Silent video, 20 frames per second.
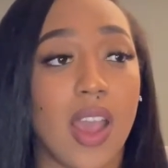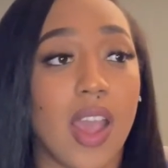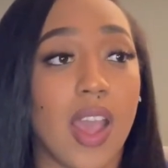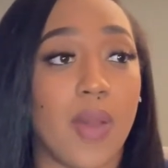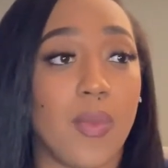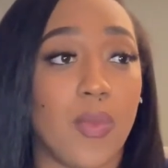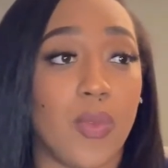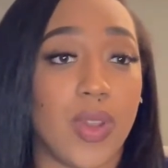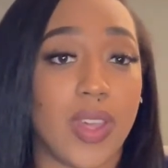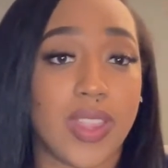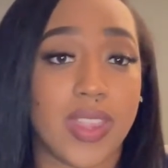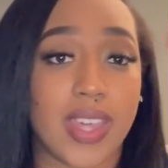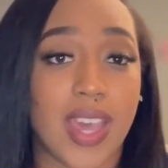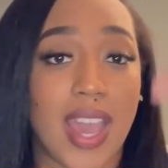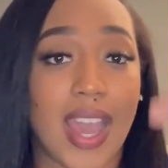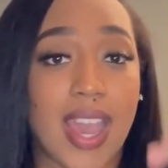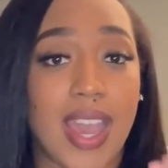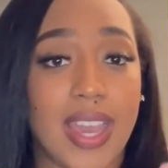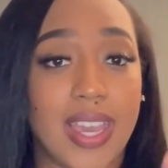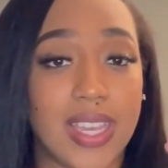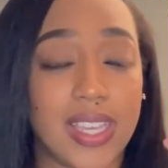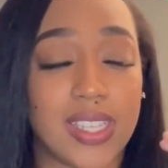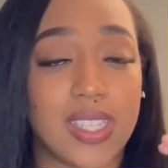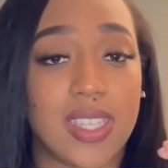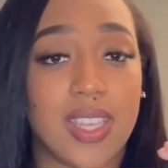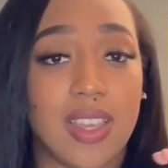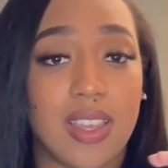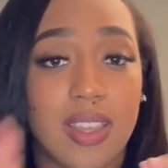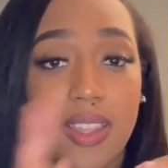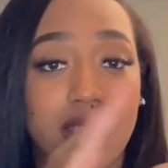with the eyes,
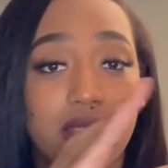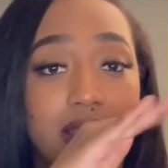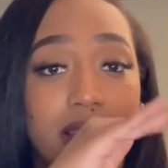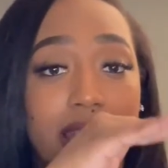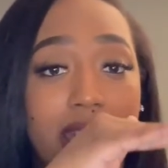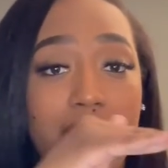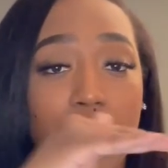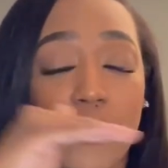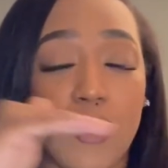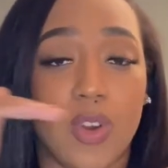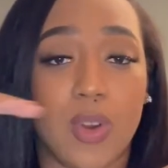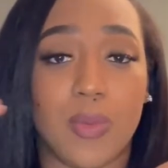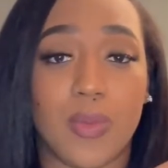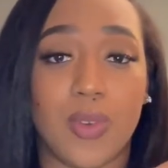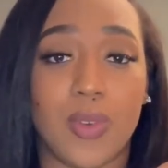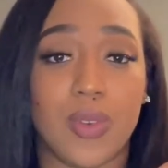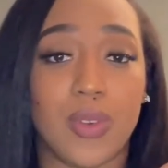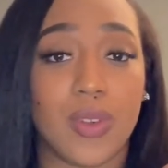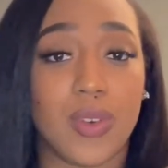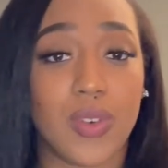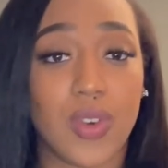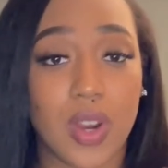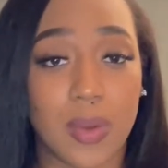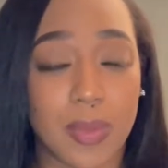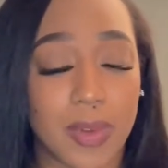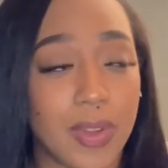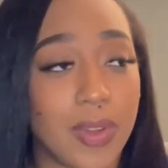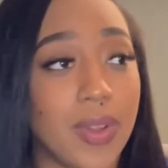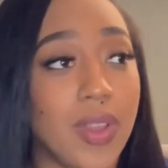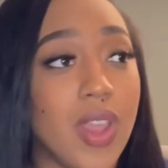abnormal,
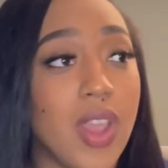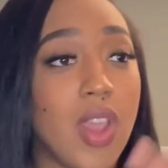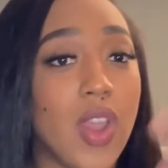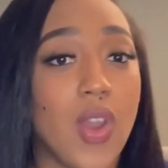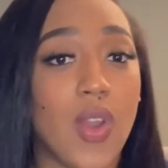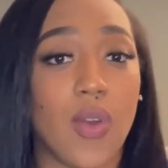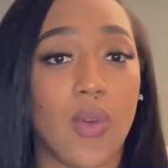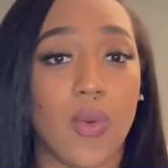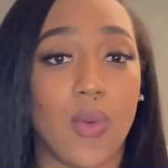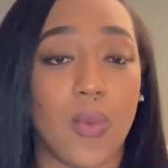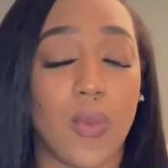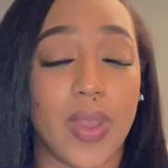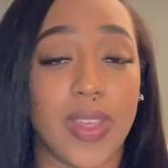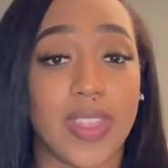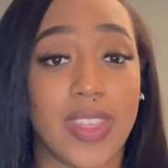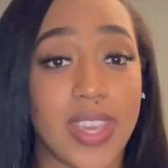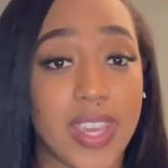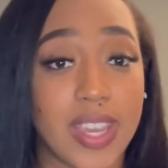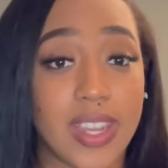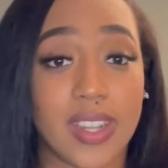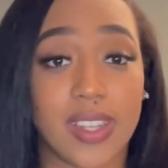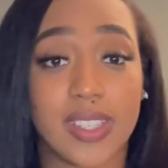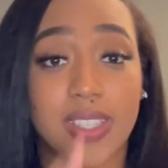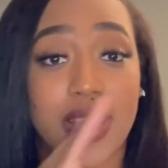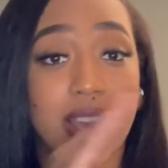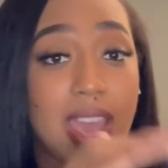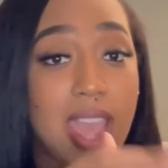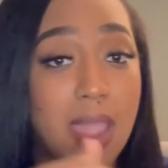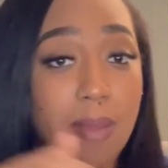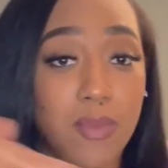normal, with the ears,
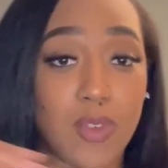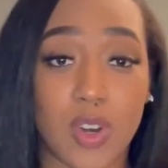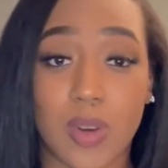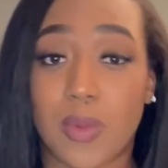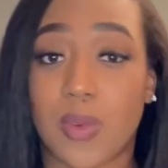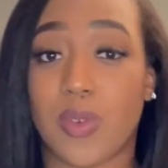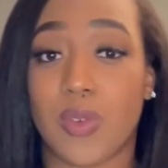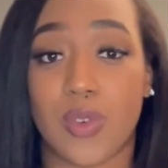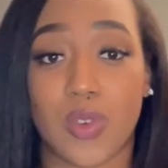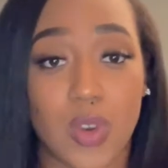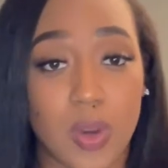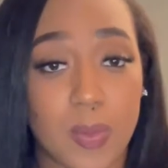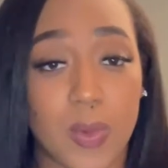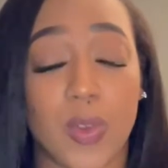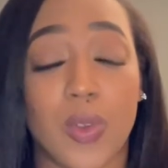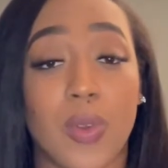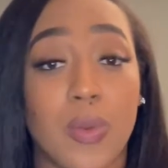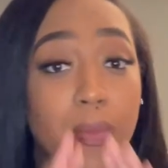abnormal, normal.